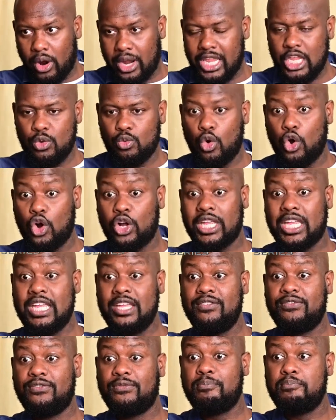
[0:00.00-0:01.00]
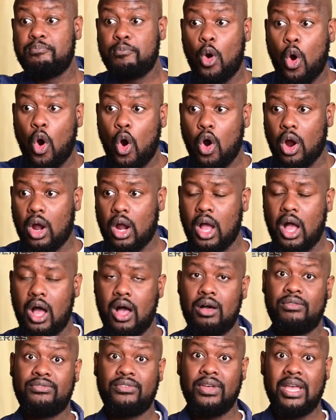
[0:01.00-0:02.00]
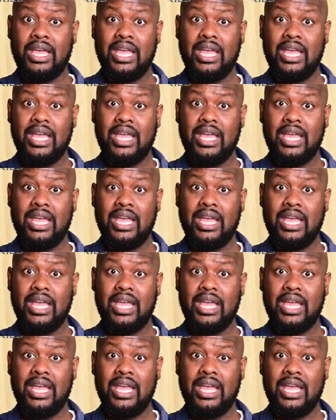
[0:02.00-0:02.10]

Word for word: He will give more of